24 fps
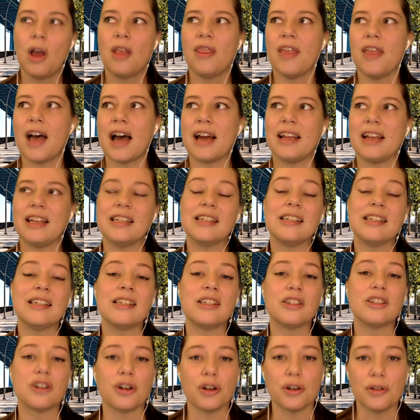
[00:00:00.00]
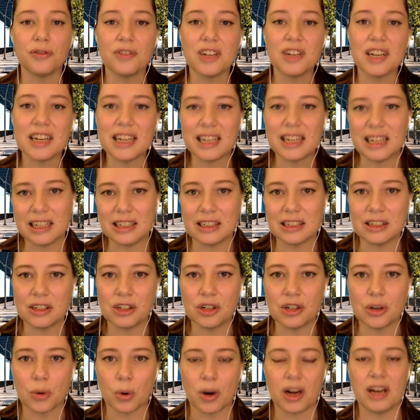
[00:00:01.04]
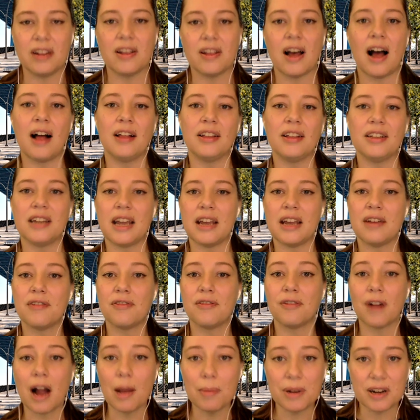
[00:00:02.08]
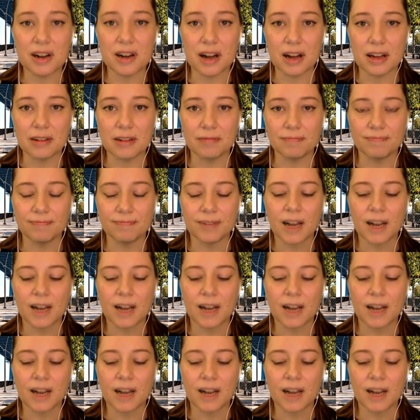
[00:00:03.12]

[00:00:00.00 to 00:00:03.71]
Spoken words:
that is served and eaten during the holiday of Ramadan.